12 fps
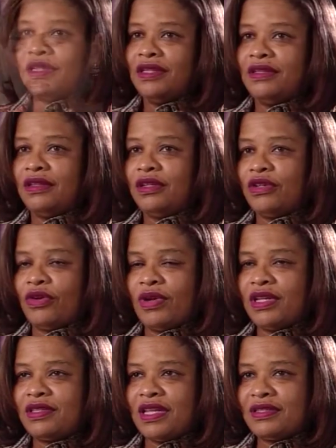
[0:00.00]
You know,
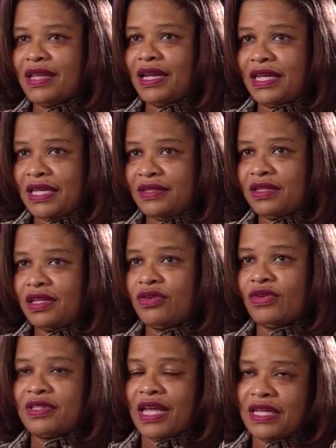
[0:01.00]
it's not easy. You know,
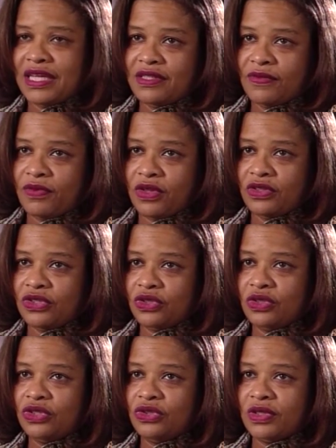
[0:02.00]
it's not easy for the
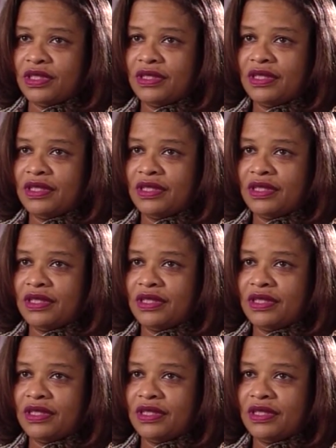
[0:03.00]
children.